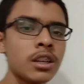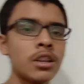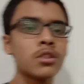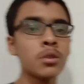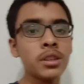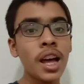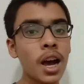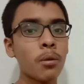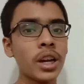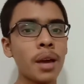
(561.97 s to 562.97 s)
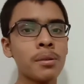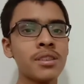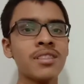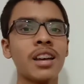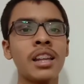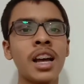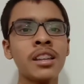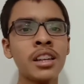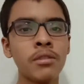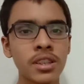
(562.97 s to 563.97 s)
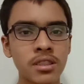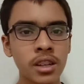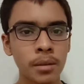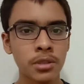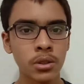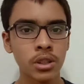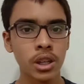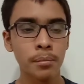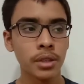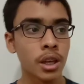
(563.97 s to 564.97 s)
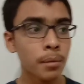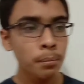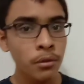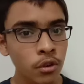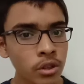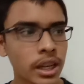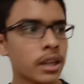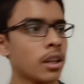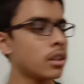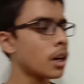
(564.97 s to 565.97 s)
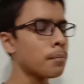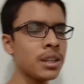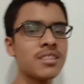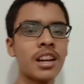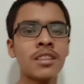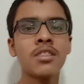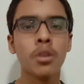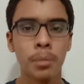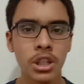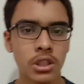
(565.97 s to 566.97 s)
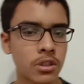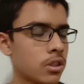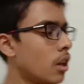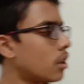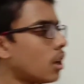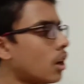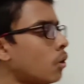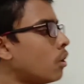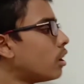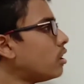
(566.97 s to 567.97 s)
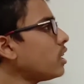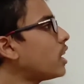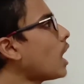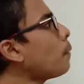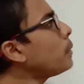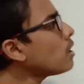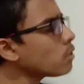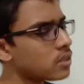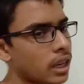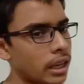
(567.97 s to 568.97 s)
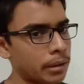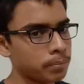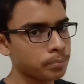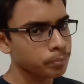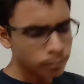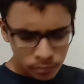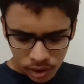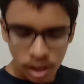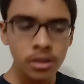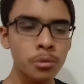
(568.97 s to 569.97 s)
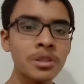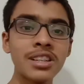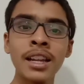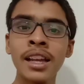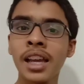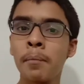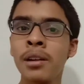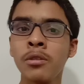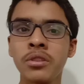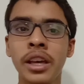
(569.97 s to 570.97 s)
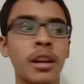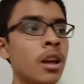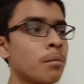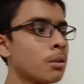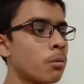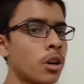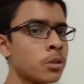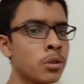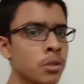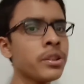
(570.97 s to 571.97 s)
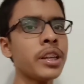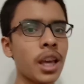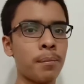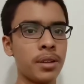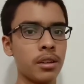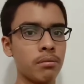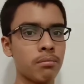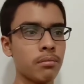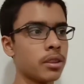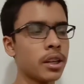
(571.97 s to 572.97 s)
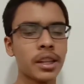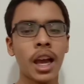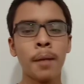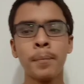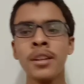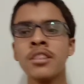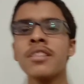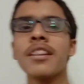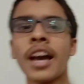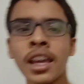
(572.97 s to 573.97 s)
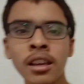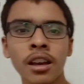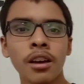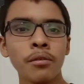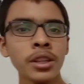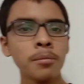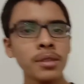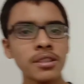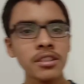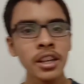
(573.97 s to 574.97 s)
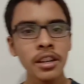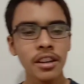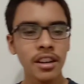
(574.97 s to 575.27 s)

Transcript: So now what happens is another investor comes into the company, but before that, the company starts its operations. Now the capital was there. Rupees 10 lakh capital was there. But what to do with the capital? That capital is just lying with Mr.